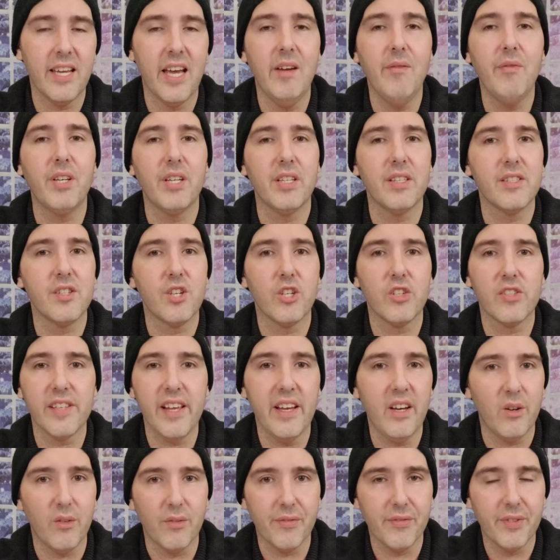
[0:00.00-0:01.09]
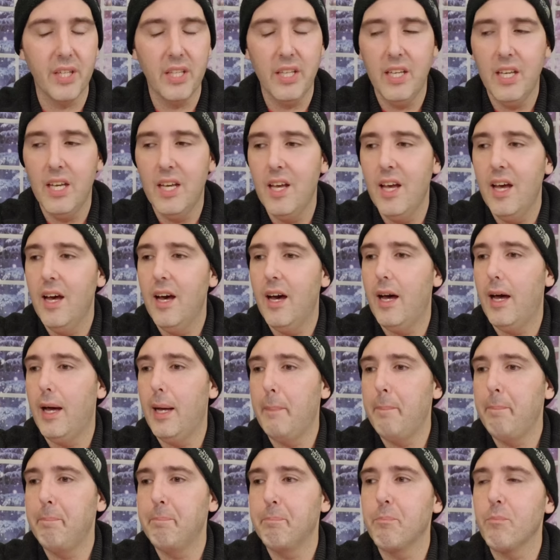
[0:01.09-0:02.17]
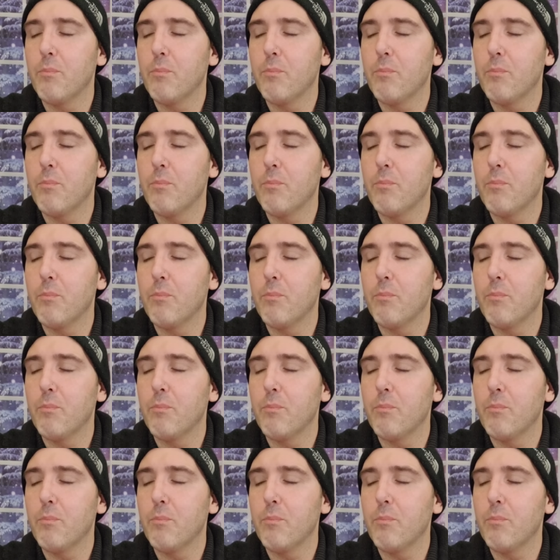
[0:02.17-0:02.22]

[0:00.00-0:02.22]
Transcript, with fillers: evidence herself. Um,